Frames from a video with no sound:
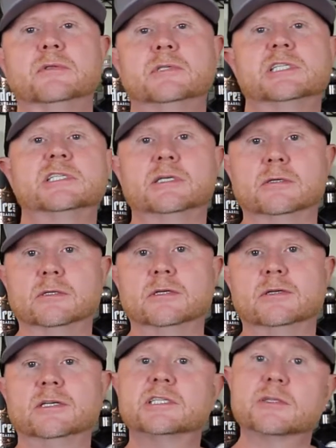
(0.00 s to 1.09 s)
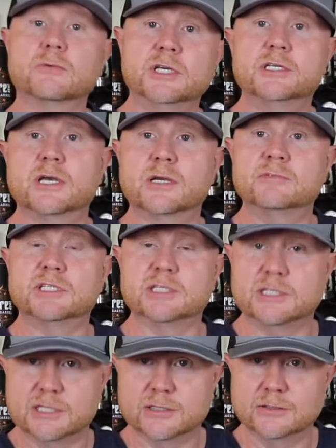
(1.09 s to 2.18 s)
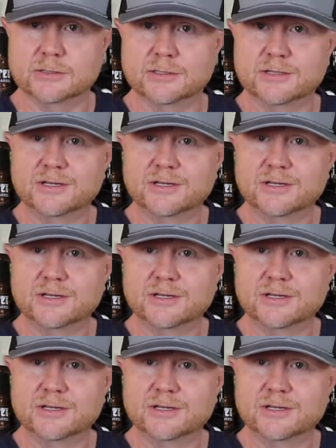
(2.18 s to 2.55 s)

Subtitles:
distilled. It's 3 times distilled.